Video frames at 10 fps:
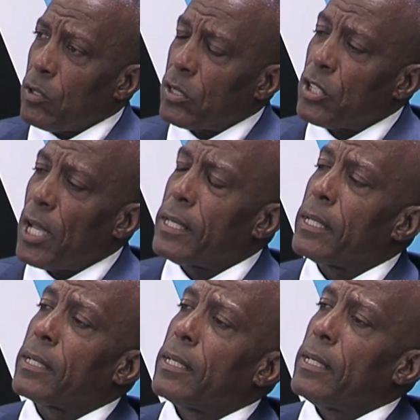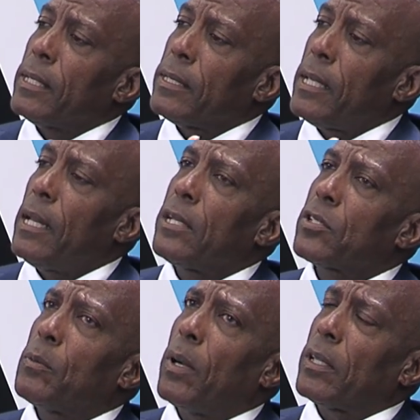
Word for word: But Dr. Chaitan, tell us about,